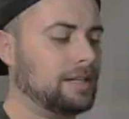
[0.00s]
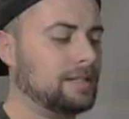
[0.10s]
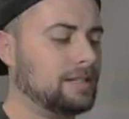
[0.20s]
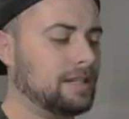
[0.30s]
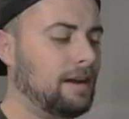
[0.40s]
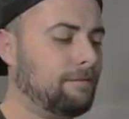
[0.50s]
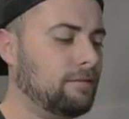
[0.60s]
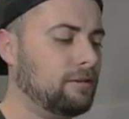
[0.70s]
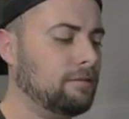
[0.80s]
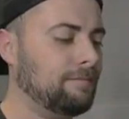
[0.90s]

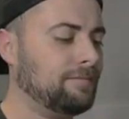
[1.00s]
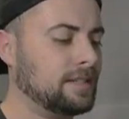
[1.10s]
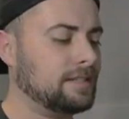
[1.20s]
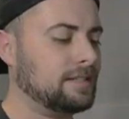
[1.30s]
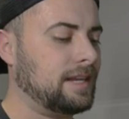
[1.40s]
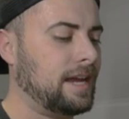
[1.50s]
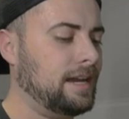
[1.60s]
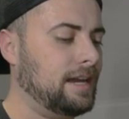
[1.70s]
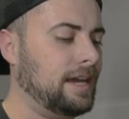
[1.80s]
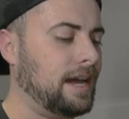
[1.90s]
Stuffle,
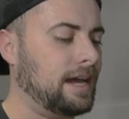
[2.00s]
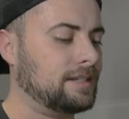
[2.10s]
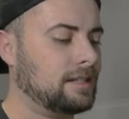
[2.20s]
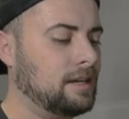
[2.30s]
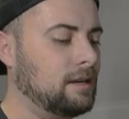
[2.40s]
Sandy Gast,